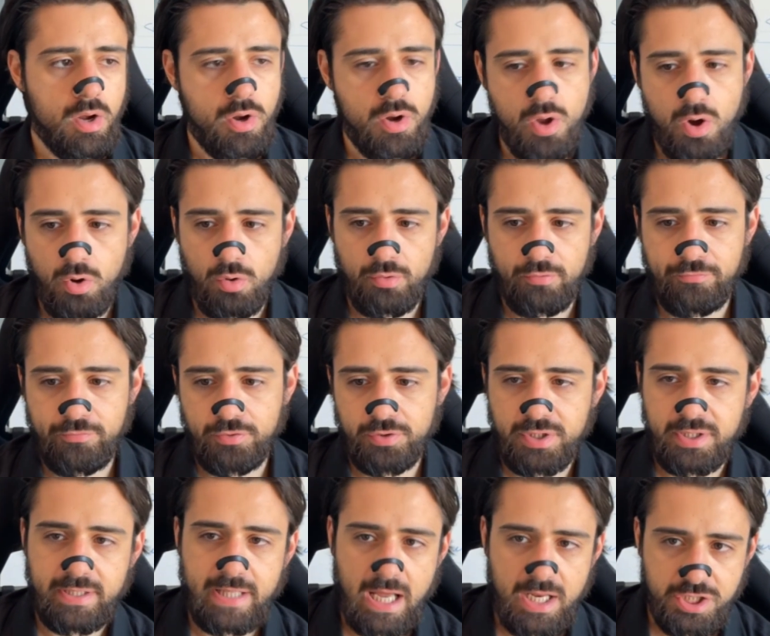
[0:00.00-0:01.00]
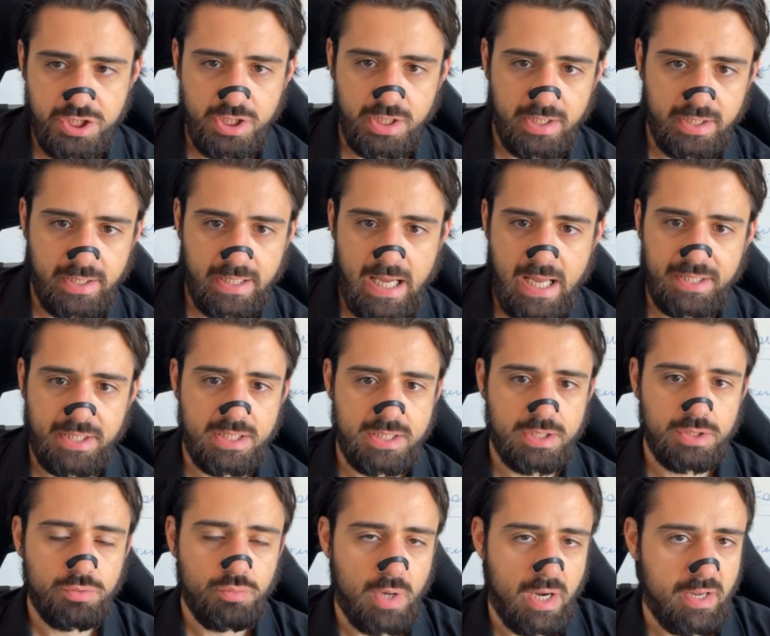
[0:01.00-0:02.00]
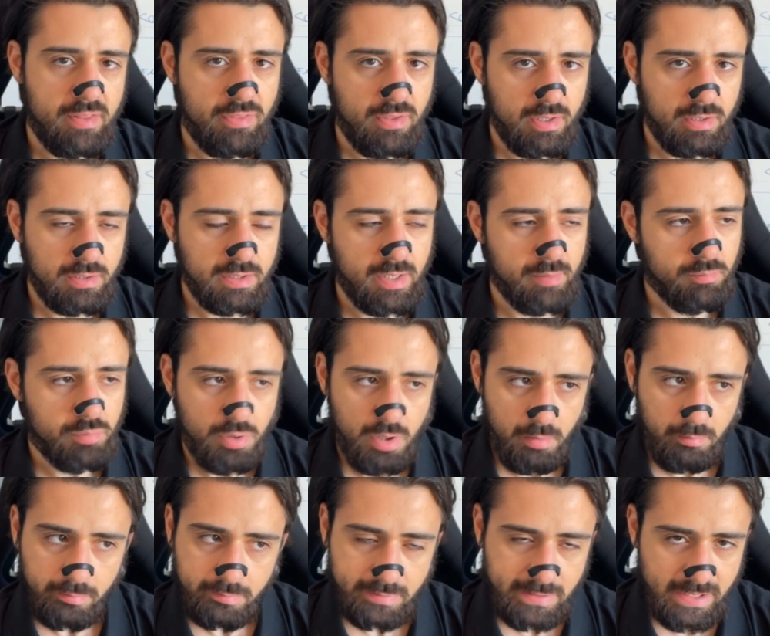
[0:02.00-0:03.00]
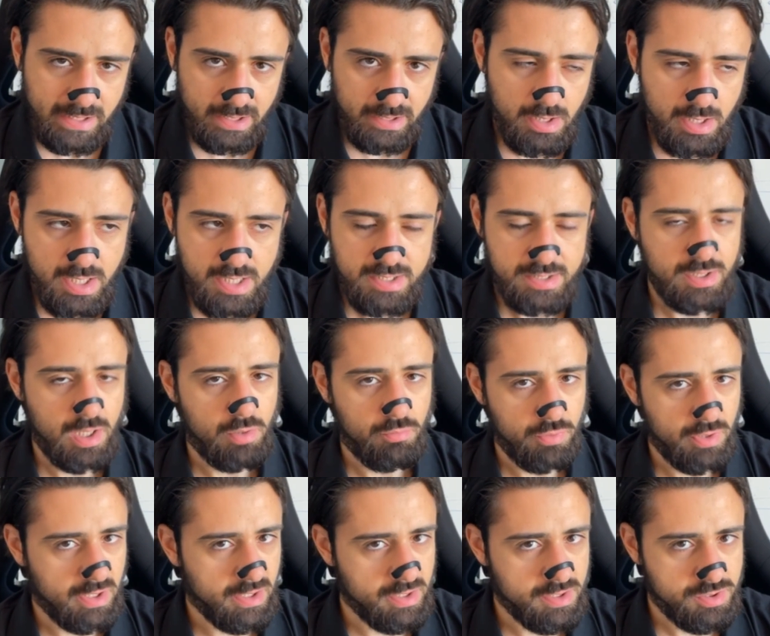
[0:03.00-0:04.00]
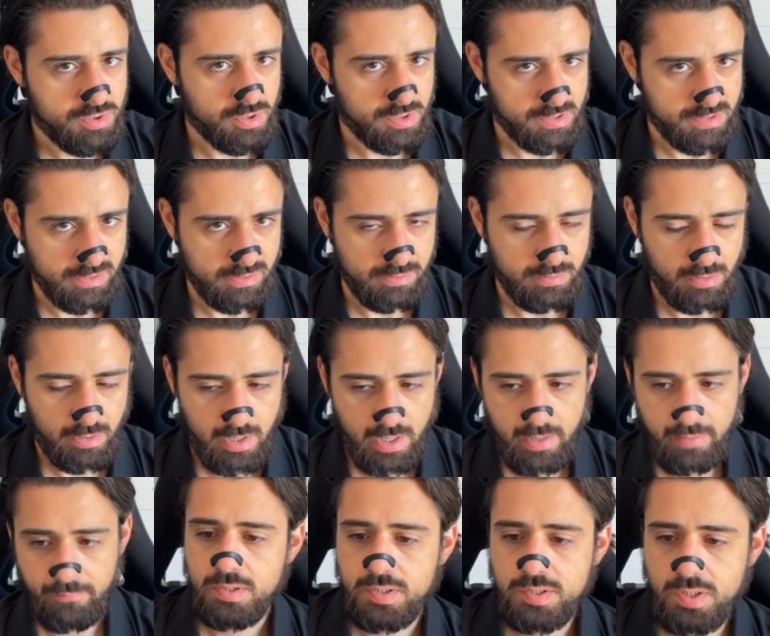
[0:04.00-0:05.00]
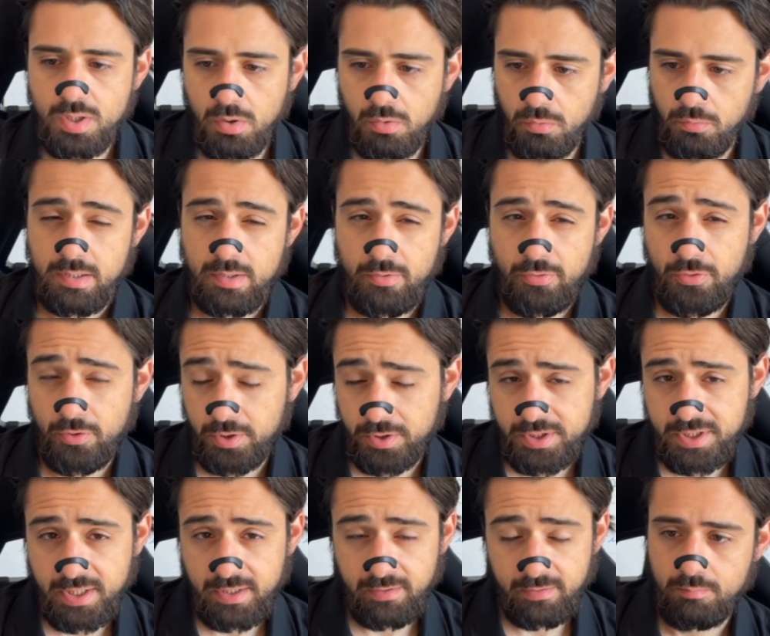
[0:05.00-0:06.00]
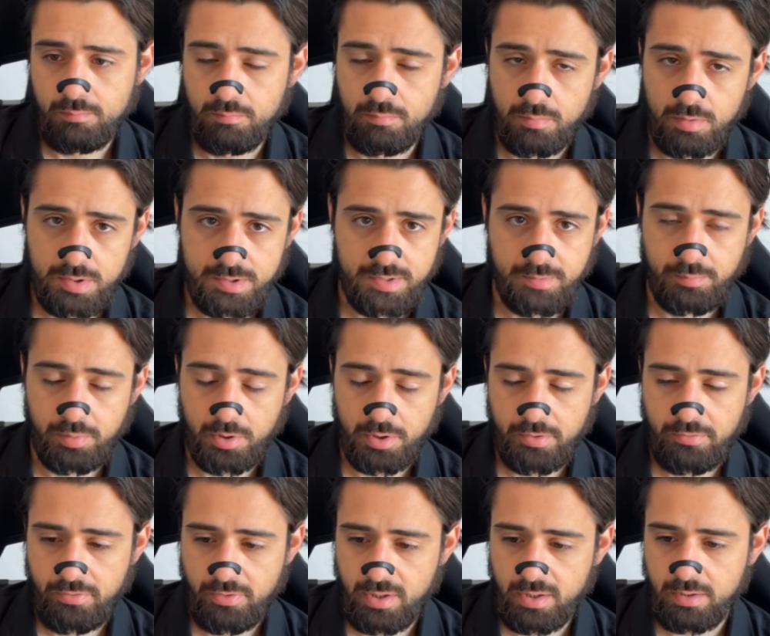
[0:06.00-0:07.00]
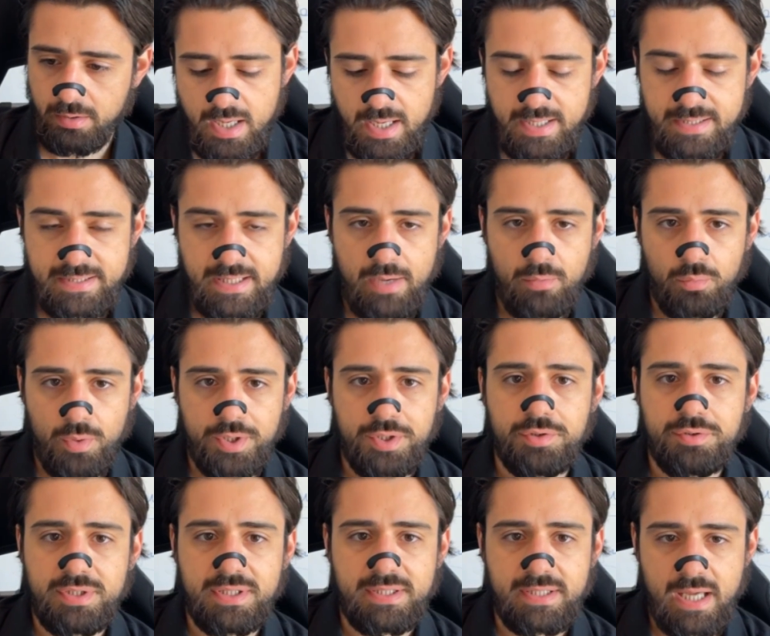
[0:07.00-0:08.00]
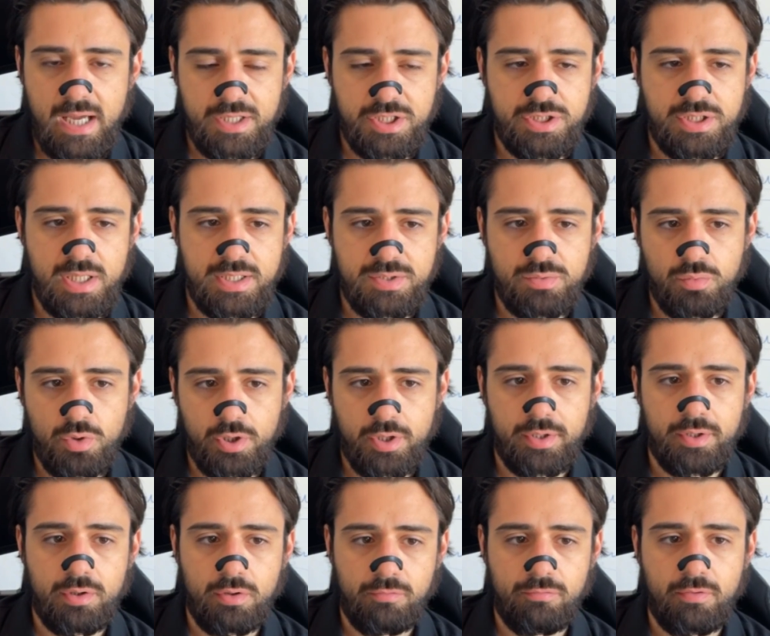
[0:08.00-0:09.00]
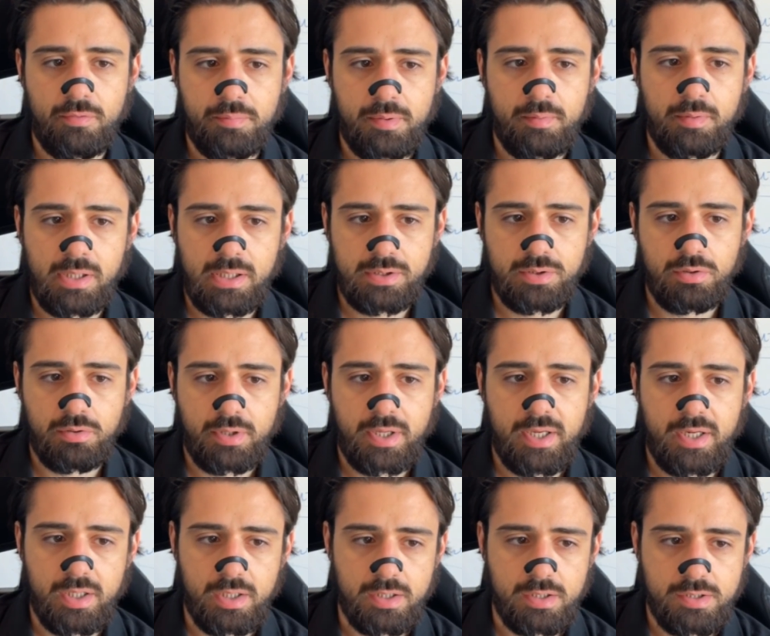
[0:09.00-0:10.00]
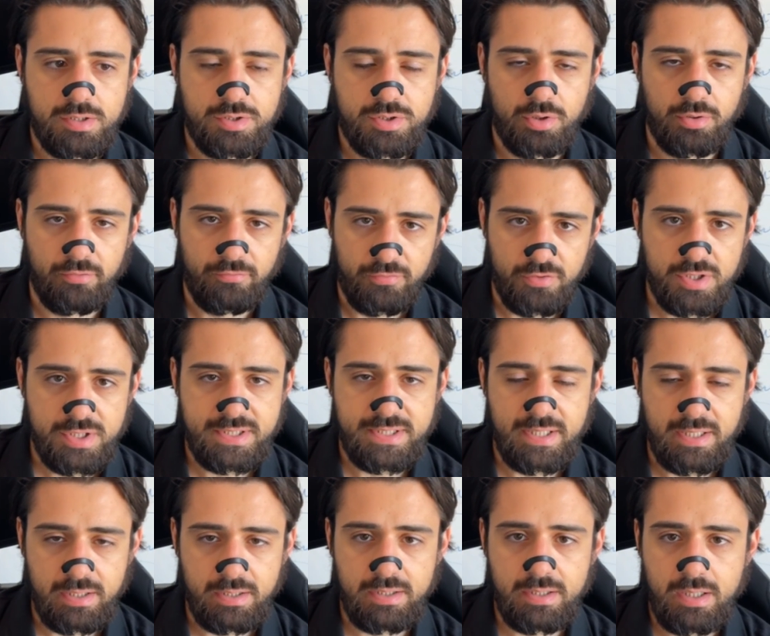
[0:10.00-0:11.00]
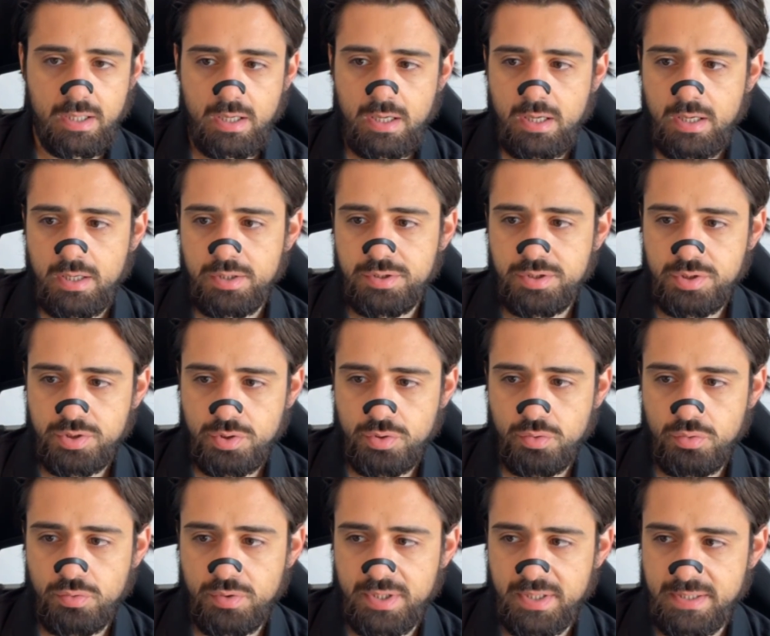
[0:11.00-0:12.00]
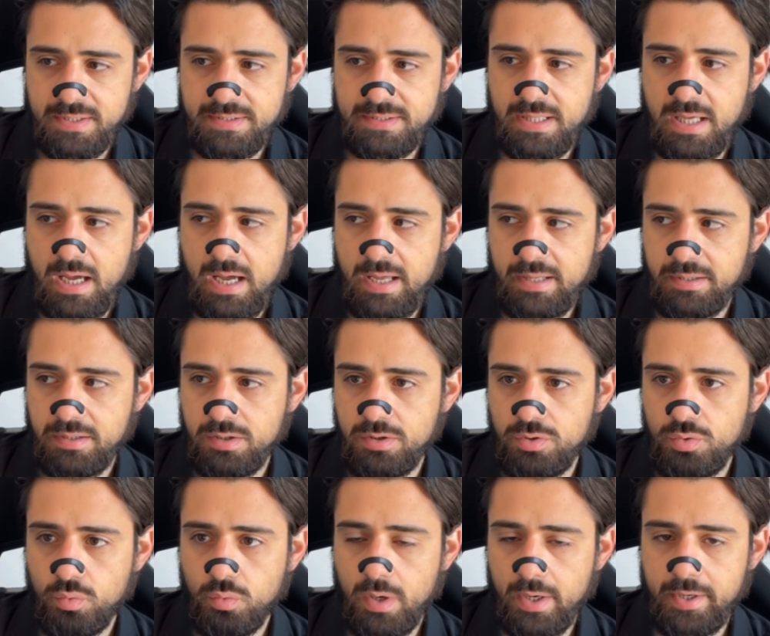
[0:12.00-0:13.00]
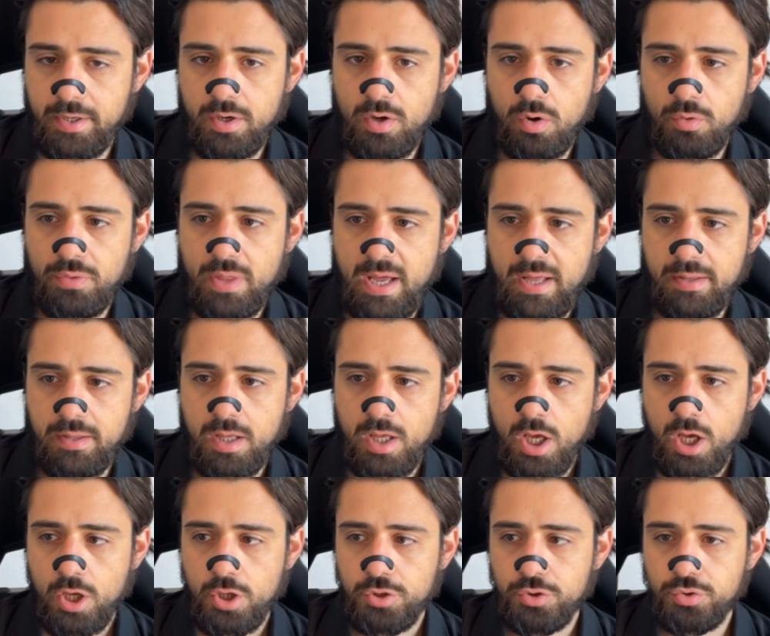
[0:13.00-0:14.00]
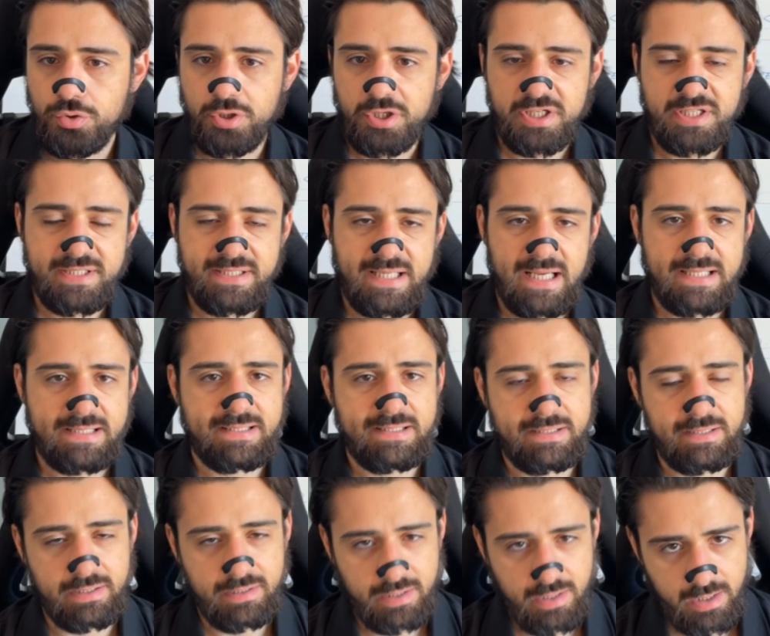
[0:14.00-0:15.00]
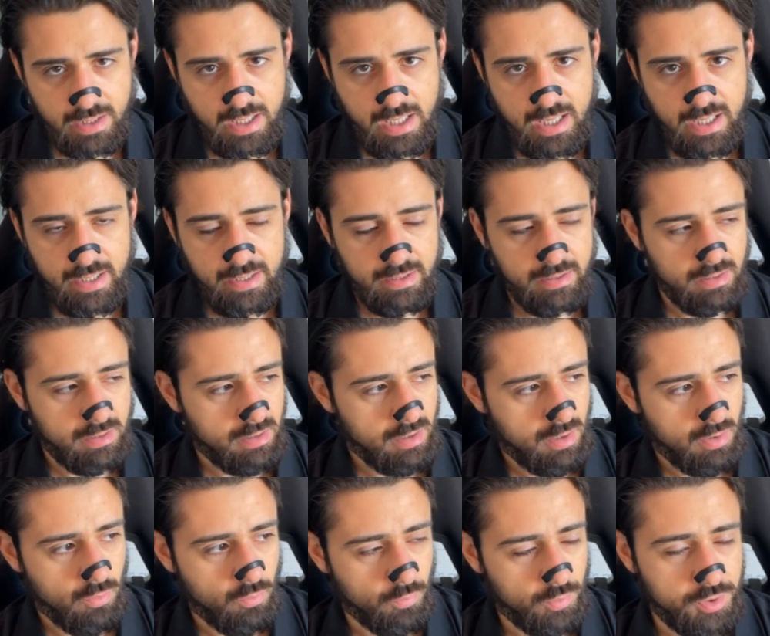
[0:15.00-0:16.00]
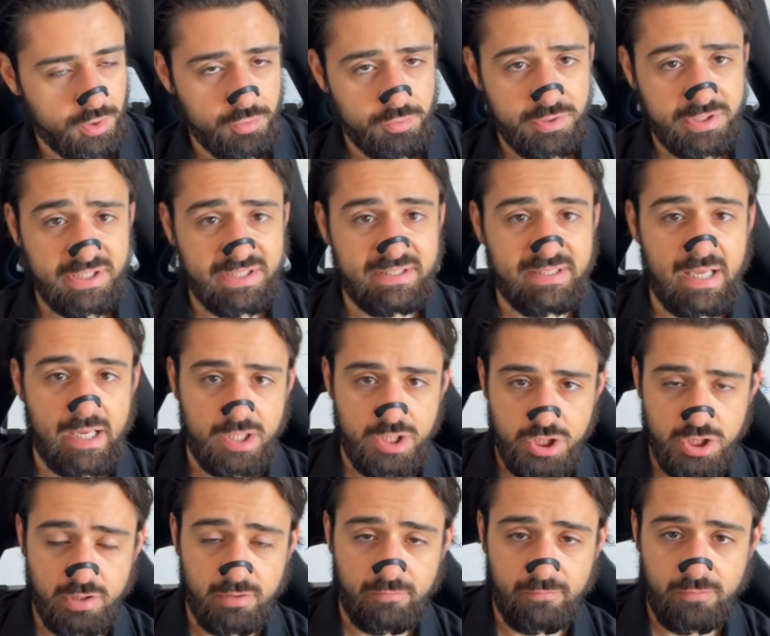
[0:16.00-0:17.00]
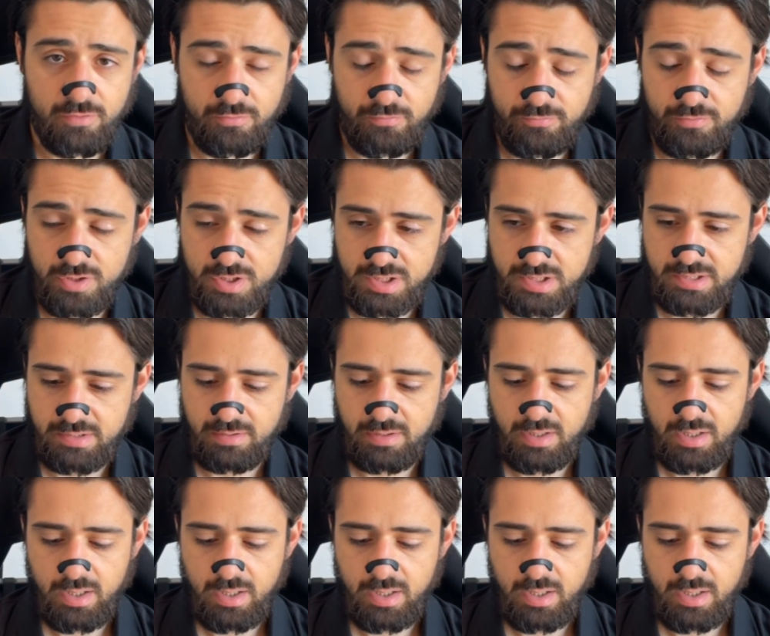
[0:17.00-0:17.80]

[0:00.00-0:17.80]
No, if you're detaching and the guy doesn't do anything, then probably he's not really interested, okay? So the third thing, most important thing, is that when you detach, it doesn't work at all for people that don't care. So the first thing to do is that you want to know that you're testing a guy when you're detaching for first.